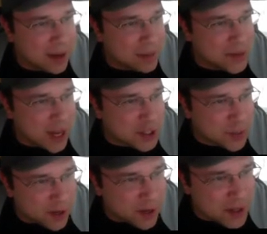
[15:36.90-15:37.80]
So that should
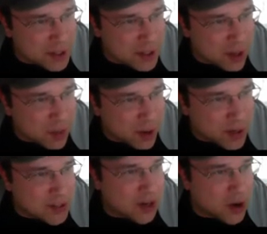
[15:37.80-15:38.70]
be an interesting one.
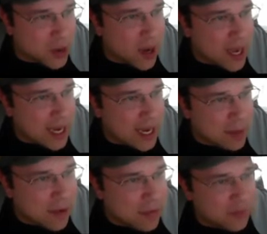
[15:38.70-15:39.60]
So
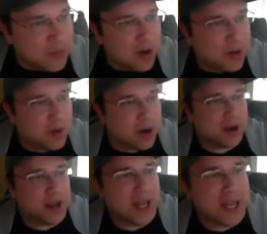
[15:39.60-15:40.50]
moving forward
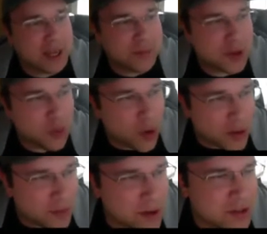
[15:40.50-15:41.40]
to one of the
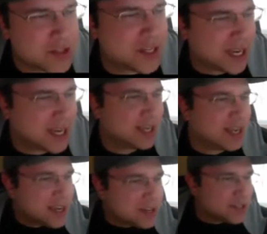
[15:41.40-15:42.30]
most
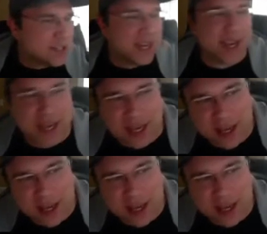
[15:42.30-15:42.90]
interesting